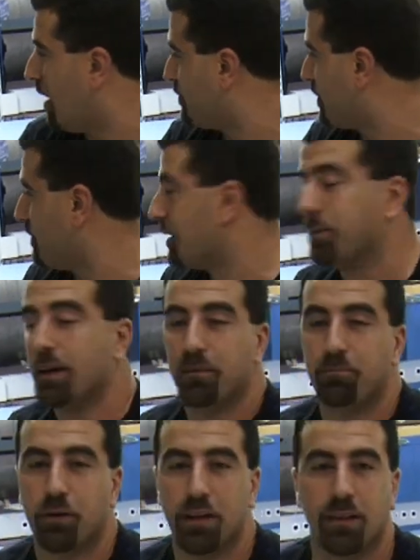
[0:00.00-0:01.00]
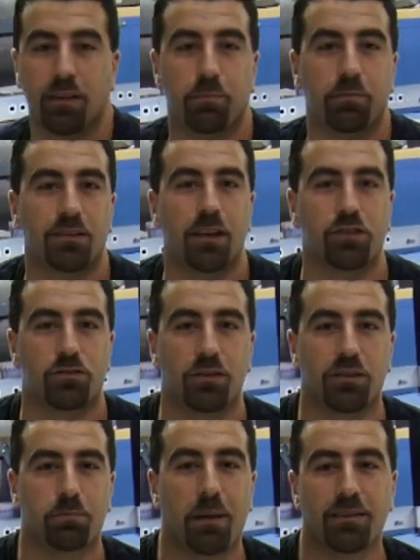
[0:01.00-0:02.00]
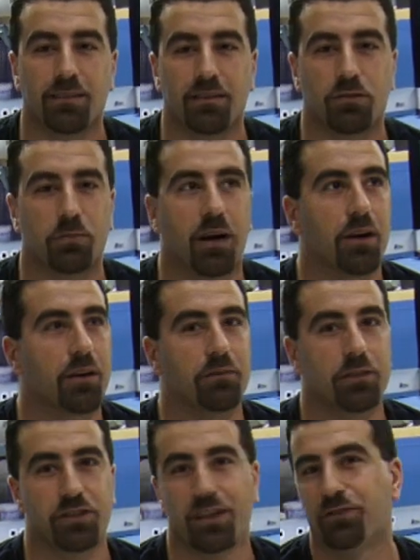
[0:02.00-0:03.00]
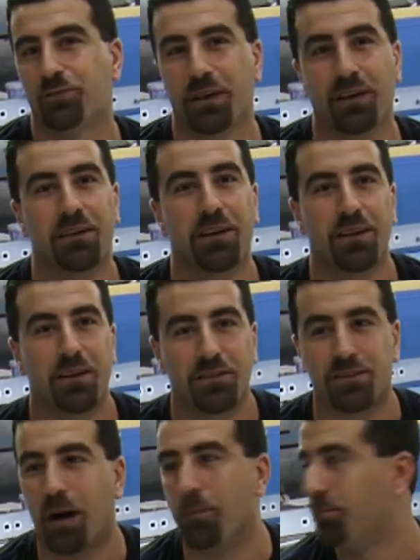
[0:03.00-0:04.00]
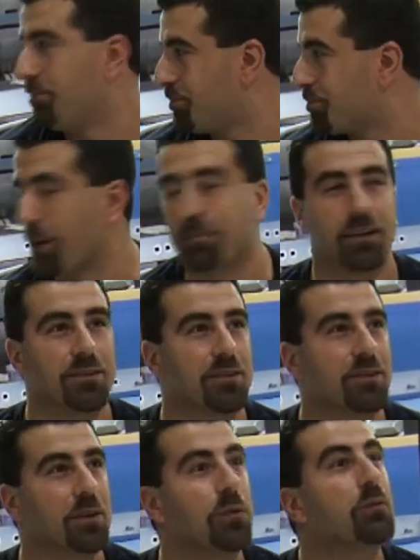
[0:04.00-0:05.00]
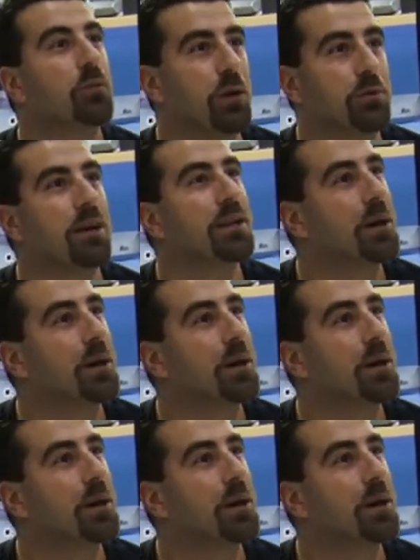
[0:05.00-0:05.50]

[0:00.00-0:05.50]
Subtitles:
we will be putting the stage to its paces tomorrow, and we're just doing some preparatory work right